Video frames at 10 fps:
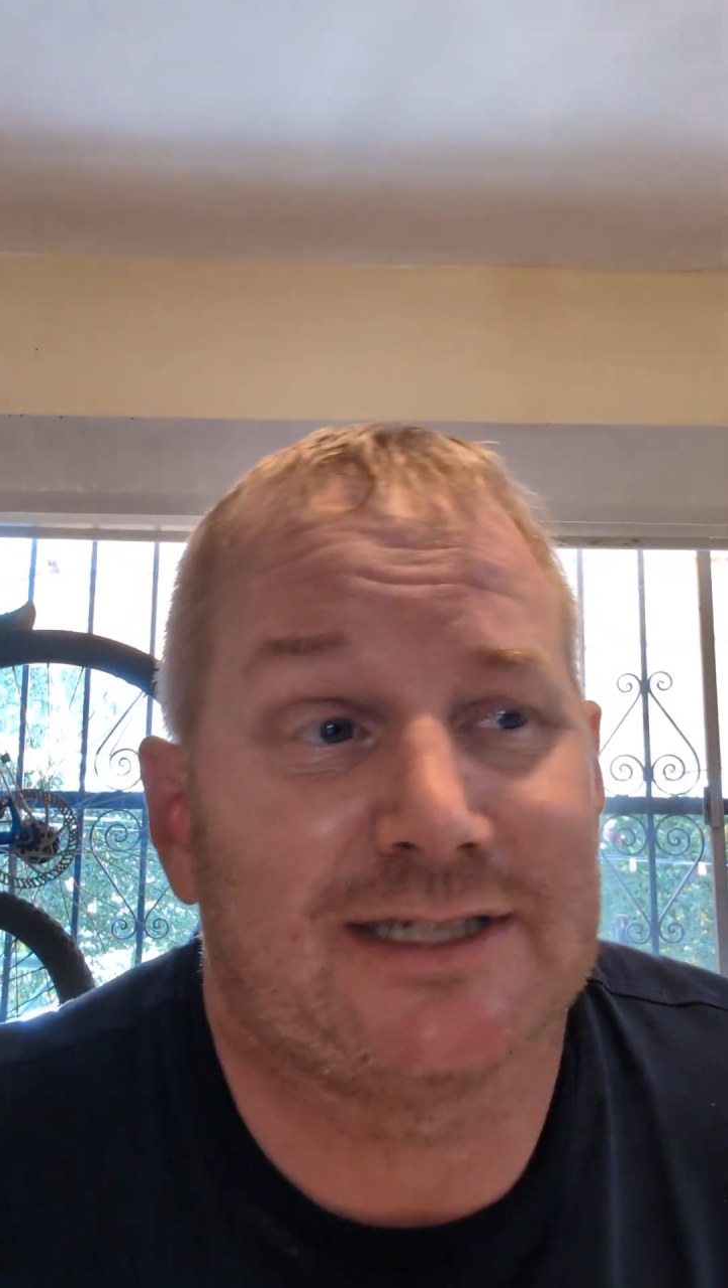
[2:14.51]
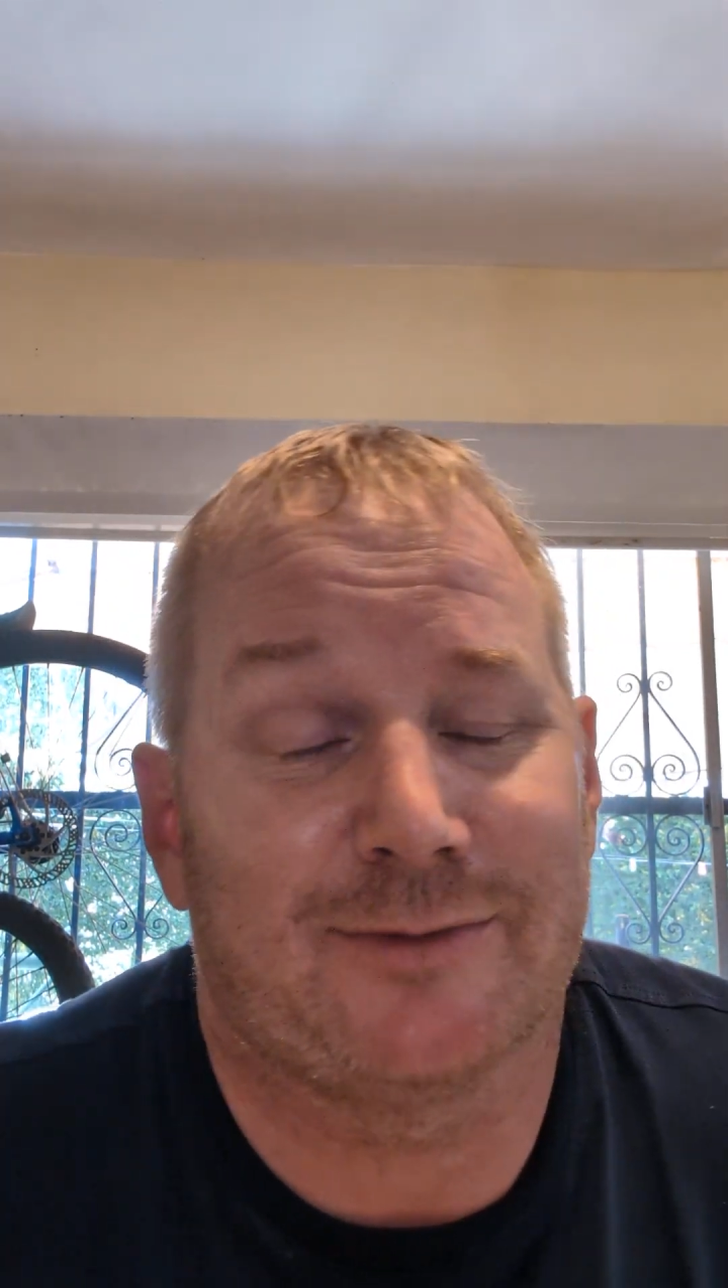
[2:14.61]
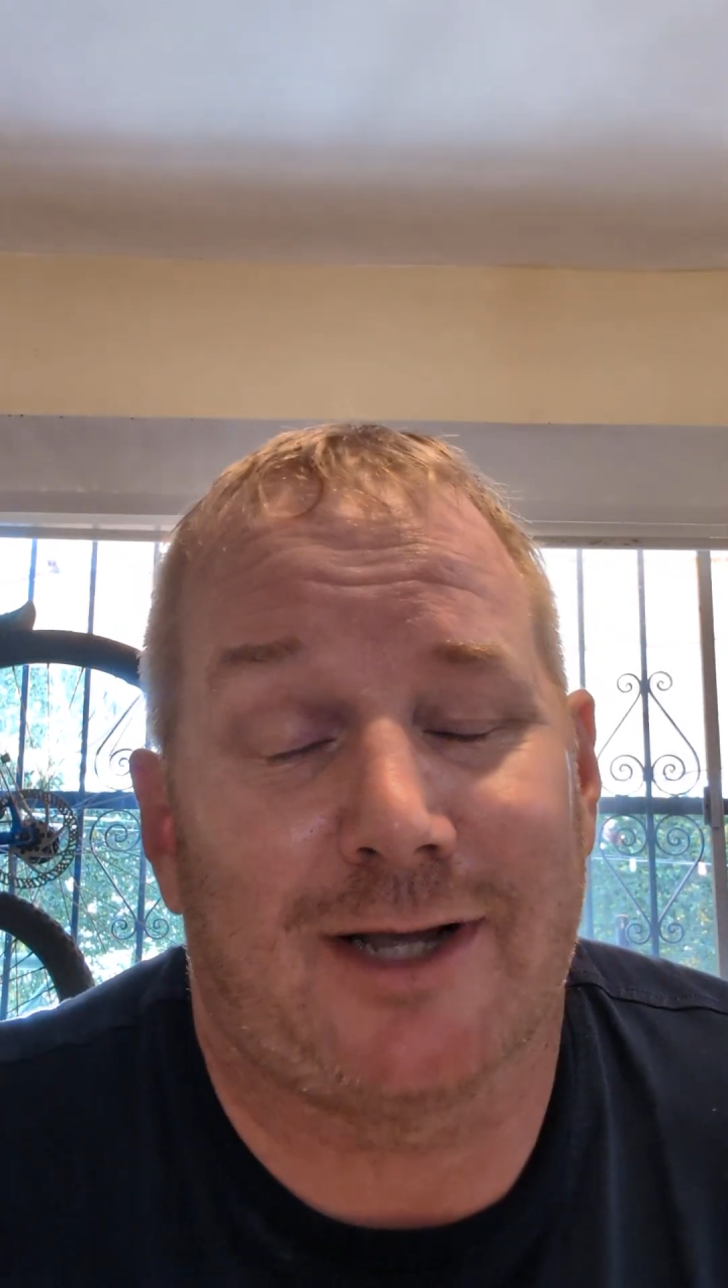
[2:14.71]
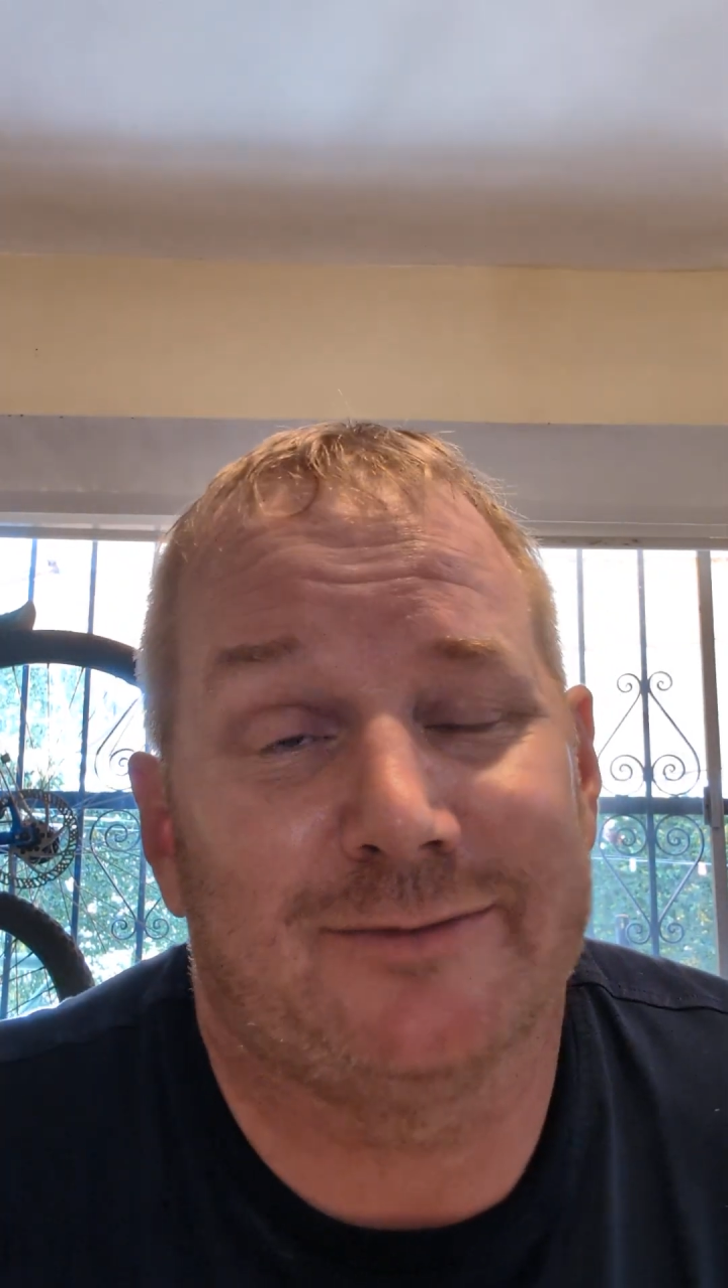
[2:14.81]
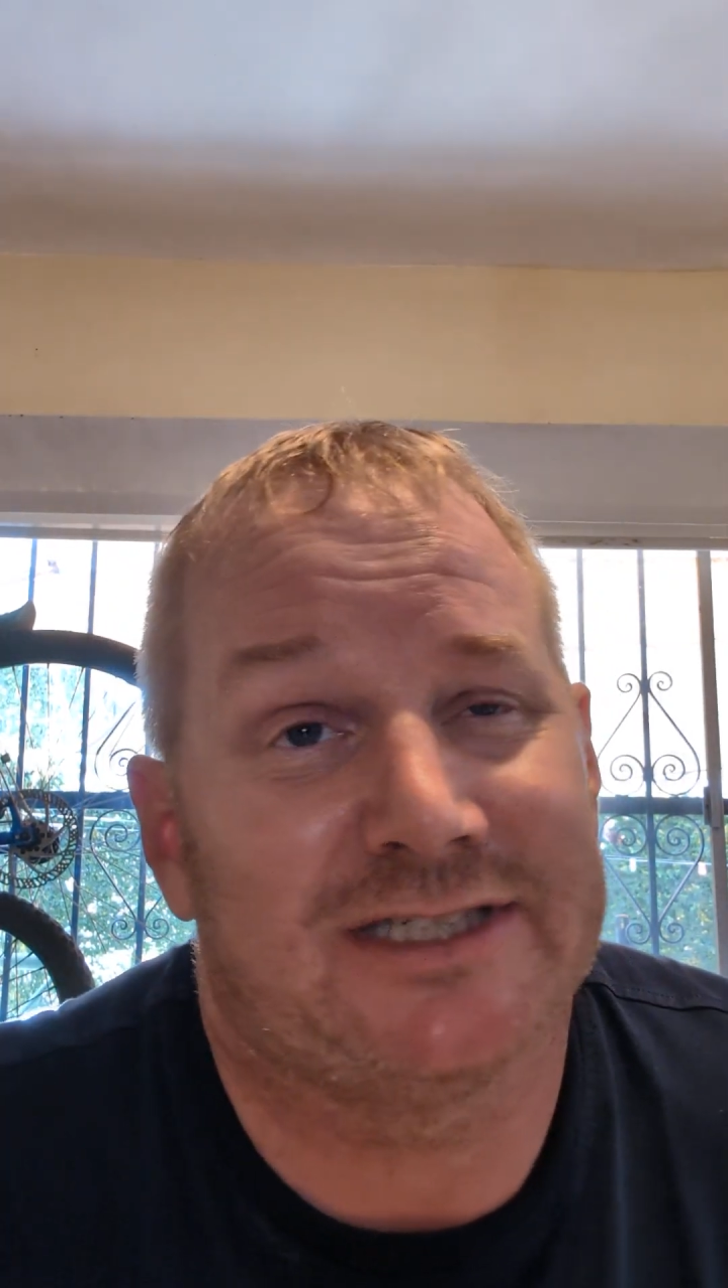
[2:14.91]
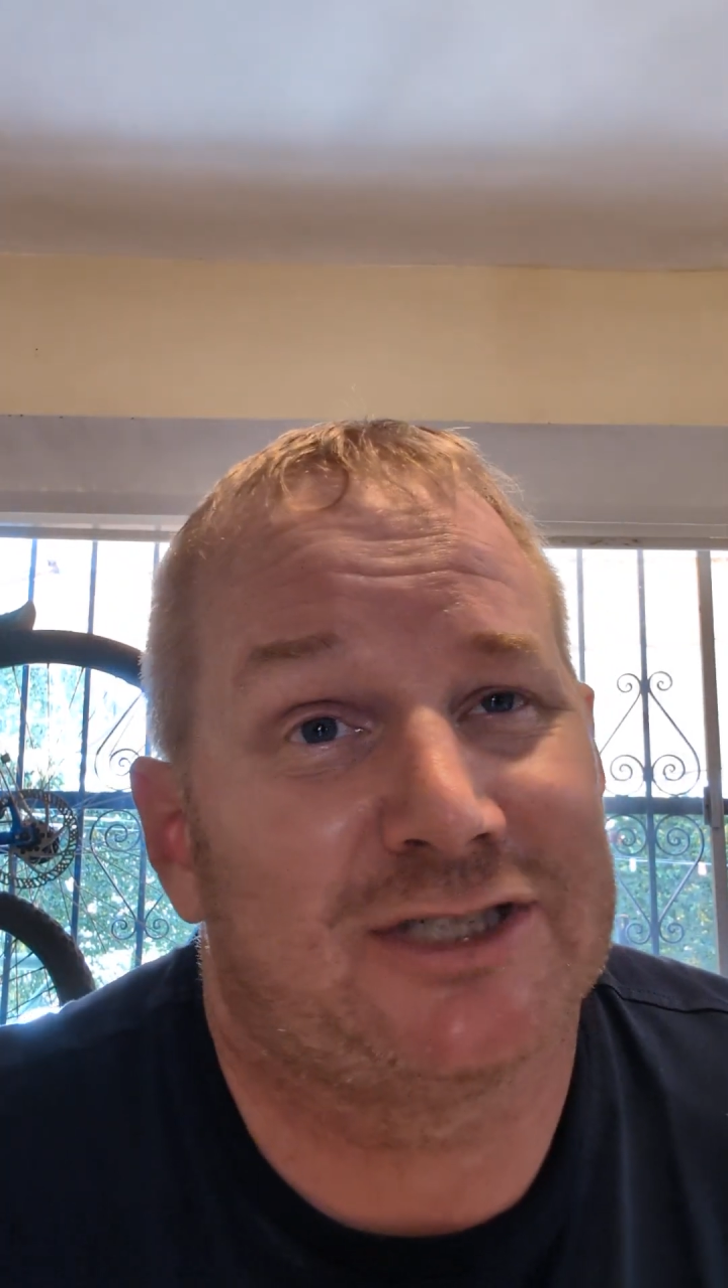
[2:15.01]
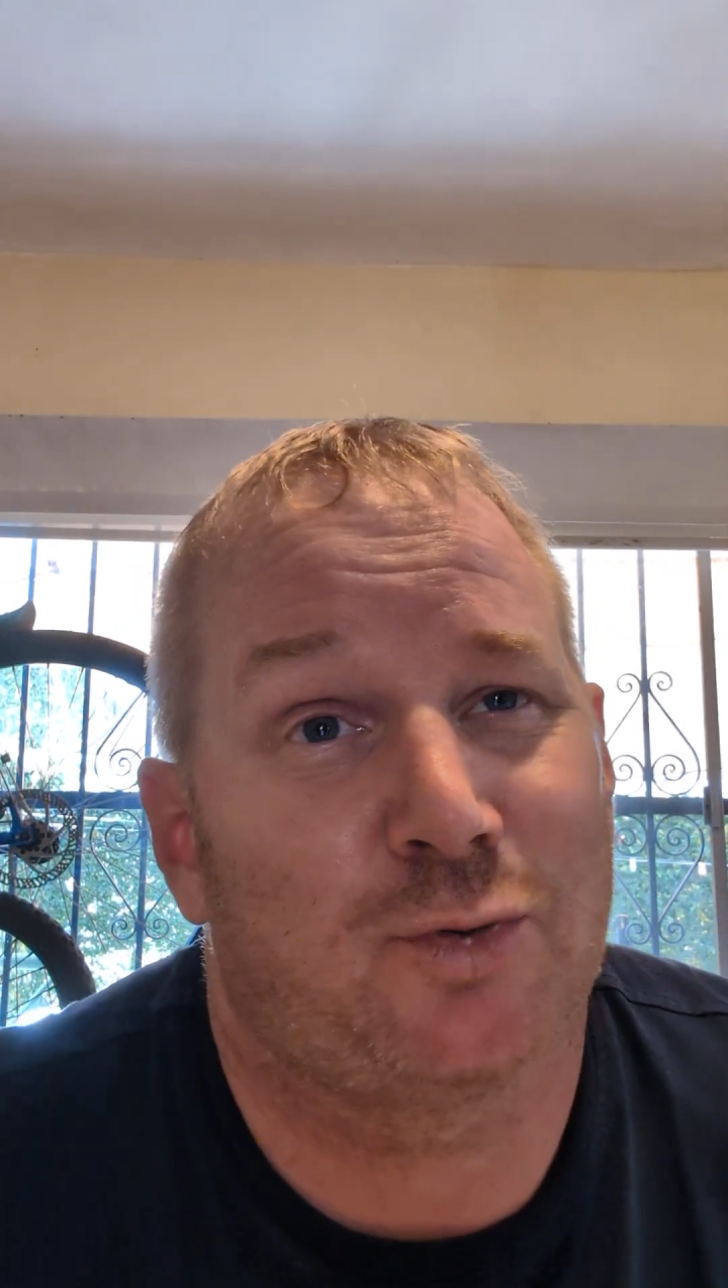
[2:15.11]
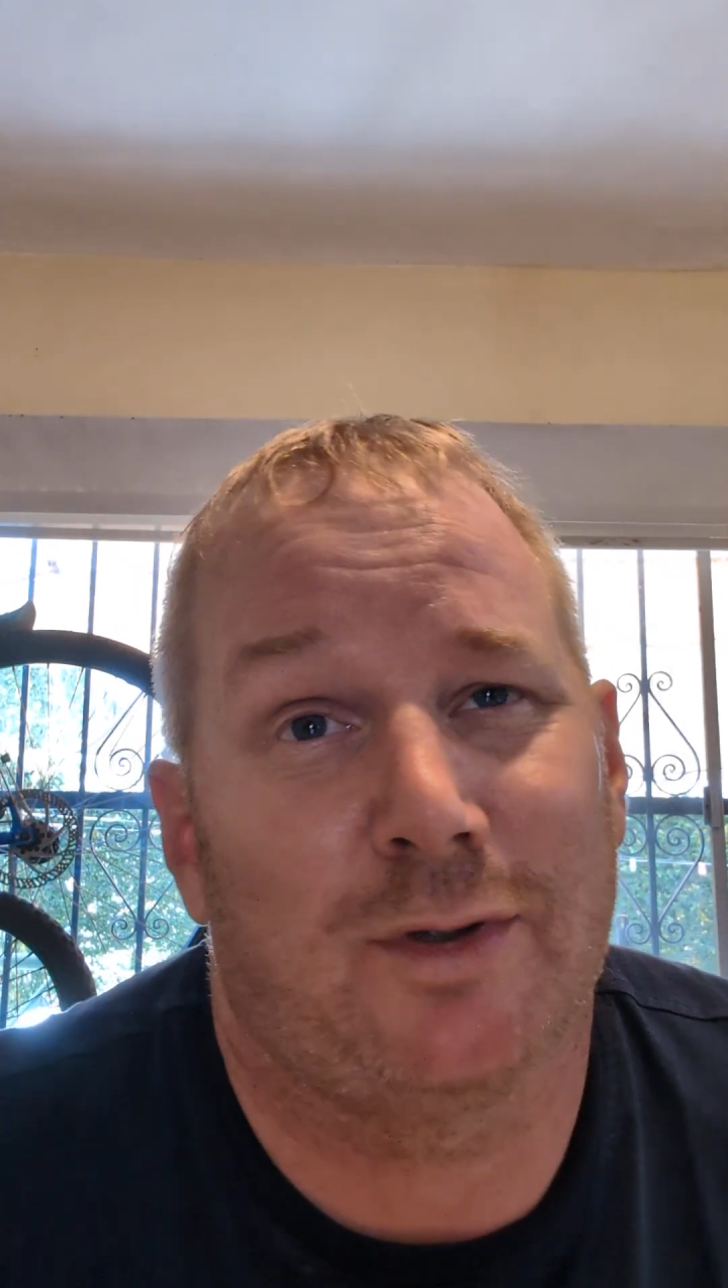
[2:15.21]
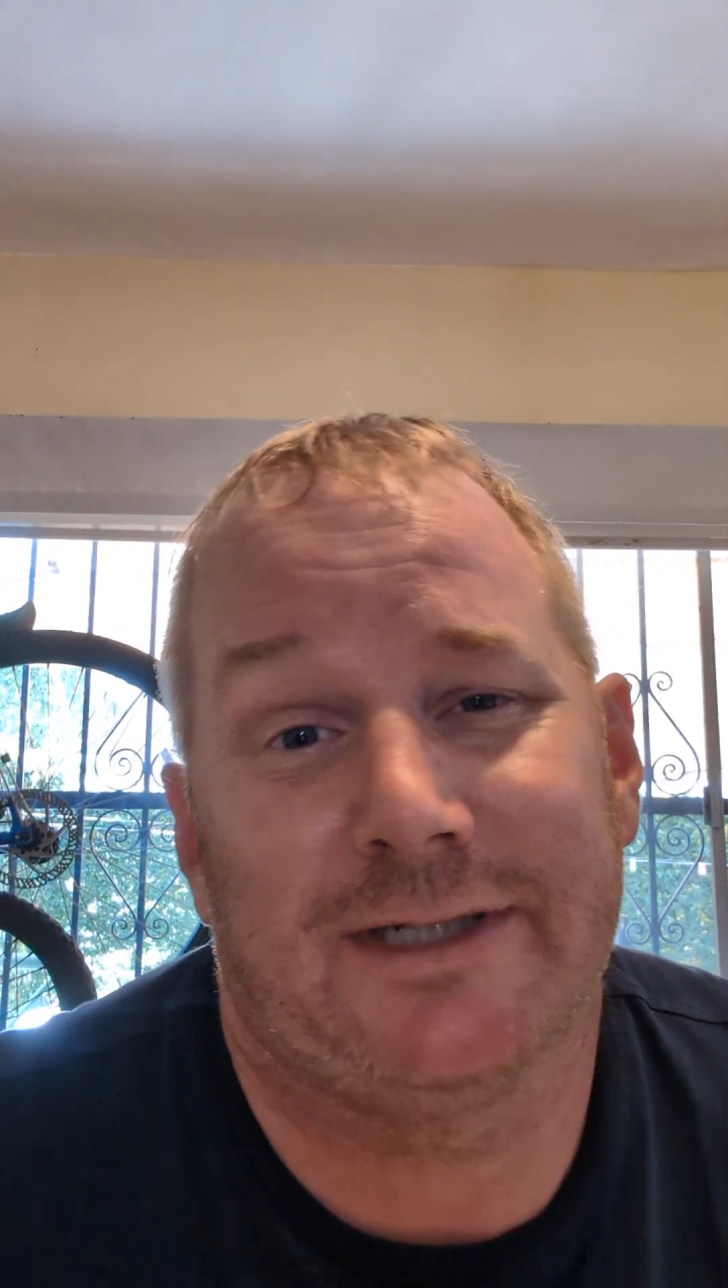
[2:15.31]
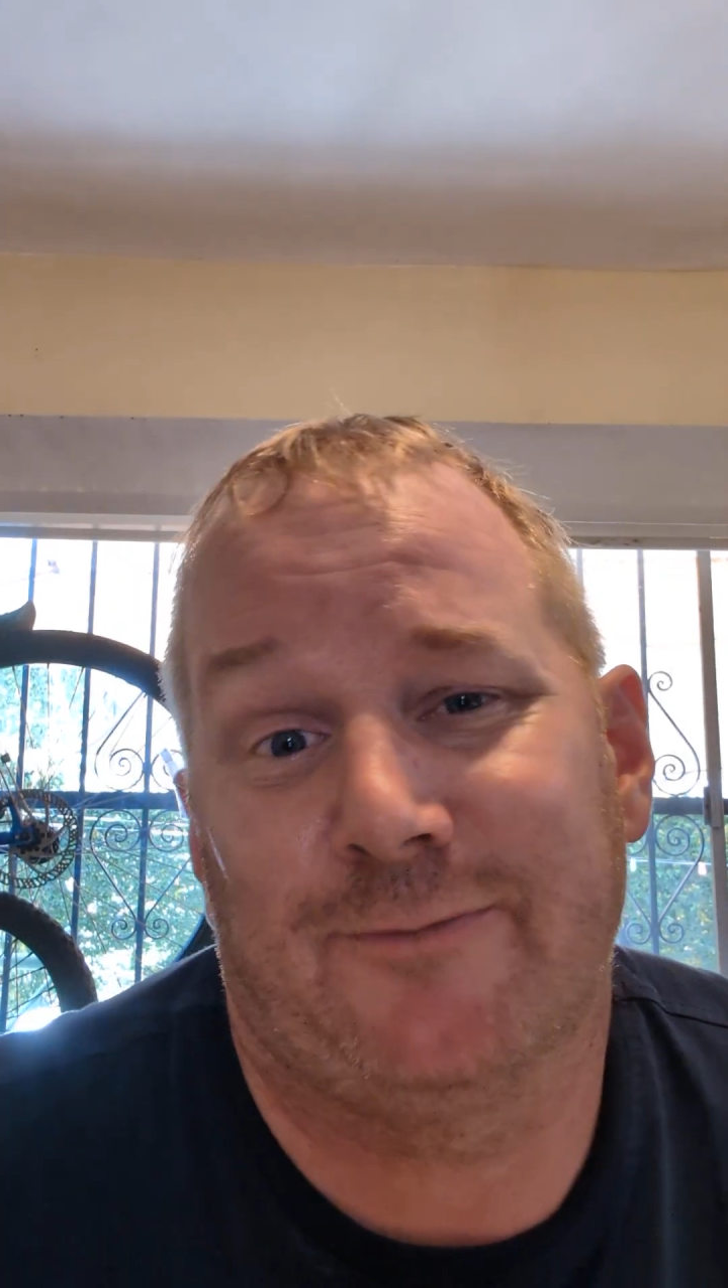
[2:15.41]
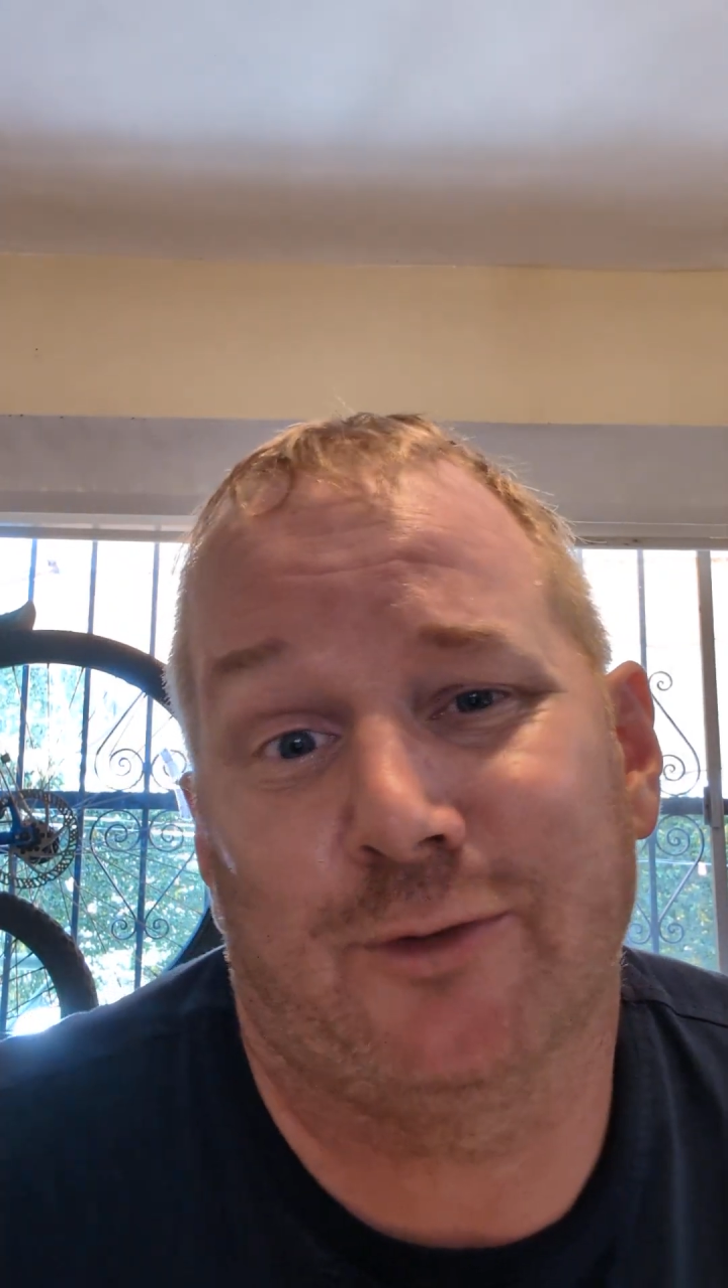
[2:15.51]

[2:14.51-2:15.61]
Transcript: sometimes it's 20,